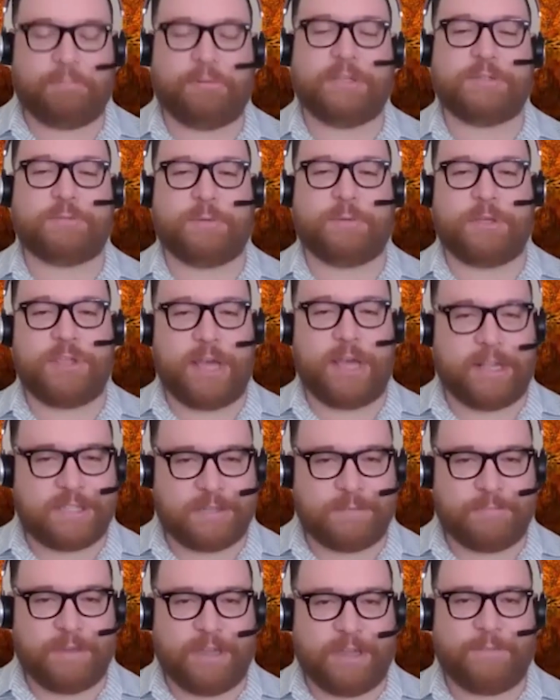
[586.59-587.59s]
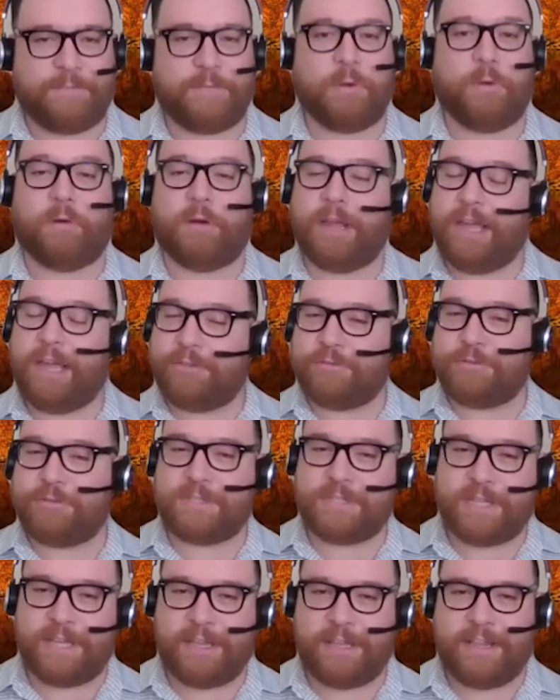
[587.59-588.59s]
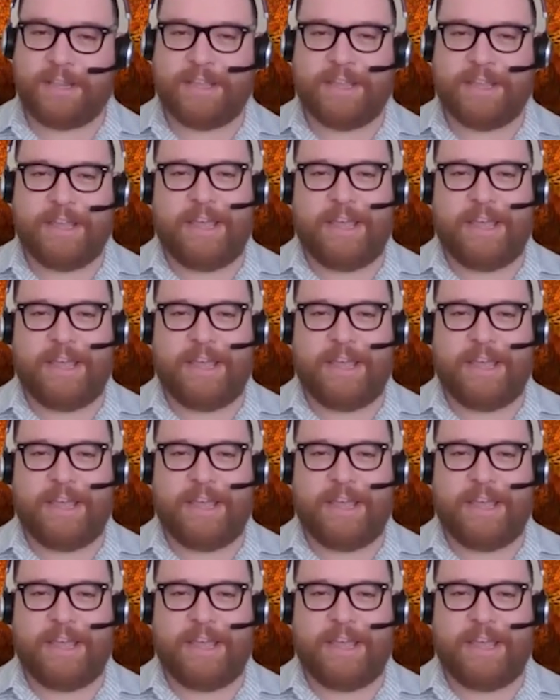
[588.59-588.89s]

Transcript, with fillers: Please reach out to me if you are interested.